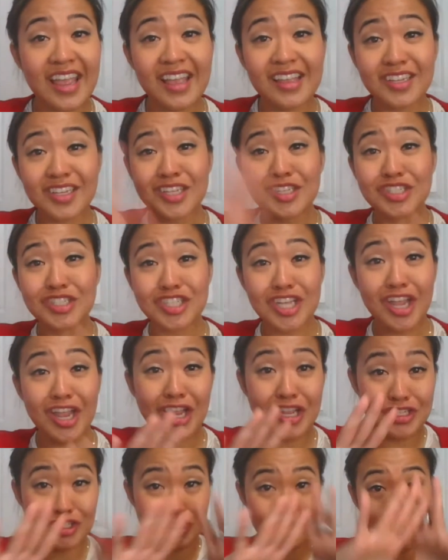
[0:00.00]
it can
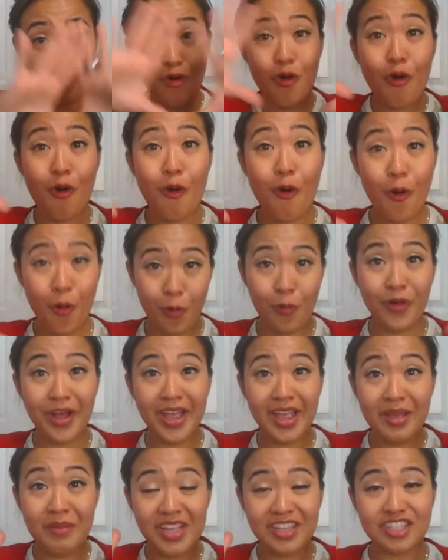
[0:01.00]
change your whole
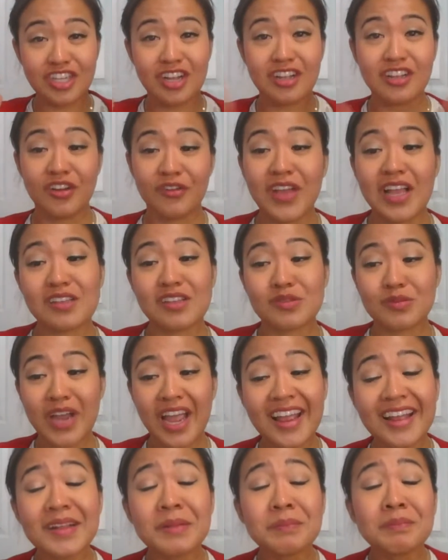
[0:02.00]
image on your face,
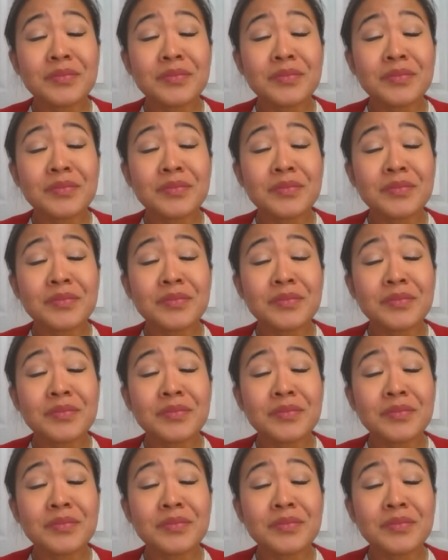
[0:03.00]
right?